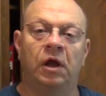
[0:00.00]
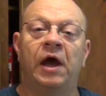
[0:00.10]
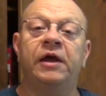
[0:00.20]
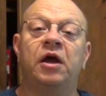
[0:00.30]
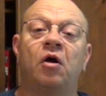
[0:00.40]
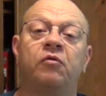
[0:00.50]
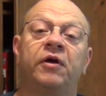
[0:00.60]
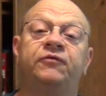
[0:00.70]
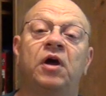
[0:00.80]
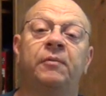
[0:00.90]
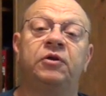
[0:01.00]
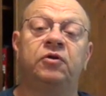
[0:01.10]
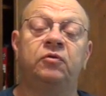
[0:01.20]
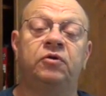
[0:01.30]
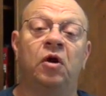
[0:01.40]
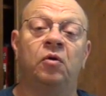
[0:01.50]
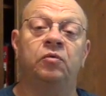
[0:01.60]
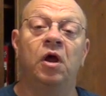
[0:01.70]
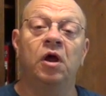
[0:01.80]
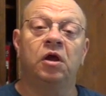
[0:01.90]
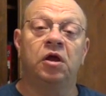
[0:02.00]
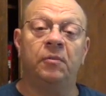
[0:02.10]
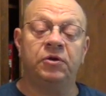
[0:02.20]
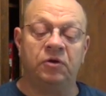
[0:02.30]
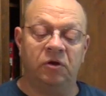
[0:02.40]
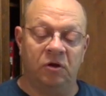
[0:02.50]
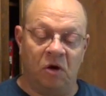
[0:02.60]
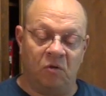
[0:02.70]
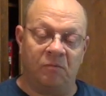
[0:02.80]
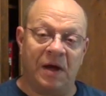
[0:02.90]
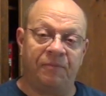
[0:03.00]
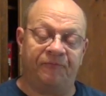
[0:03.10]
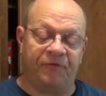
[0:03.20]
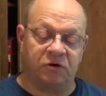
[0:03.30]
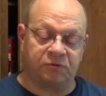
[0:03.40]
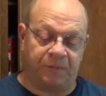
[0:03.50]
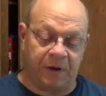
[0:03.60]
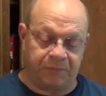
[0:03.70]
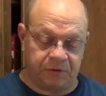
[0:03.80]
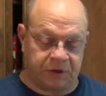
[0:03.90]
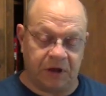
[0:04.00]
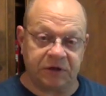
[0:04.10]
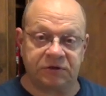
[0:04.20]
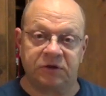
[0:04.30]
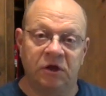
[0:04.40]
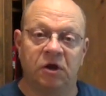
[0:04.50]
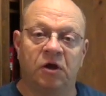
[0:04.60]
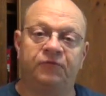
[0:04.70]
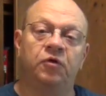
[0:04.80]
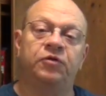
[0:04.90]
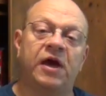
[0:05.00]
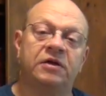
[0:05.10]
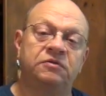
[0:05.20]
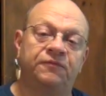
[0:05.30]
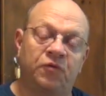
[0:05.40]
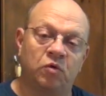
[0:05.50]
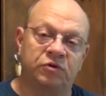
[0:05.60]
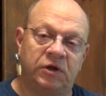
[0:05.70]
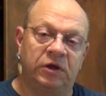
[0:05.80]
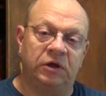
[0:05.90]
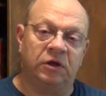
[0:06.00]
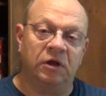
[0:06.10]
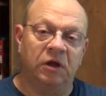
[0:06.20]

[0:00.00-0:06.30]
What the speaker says: Hey y'all, Rev Tommy Two-Tone coming to you on my first pepper test of 2014.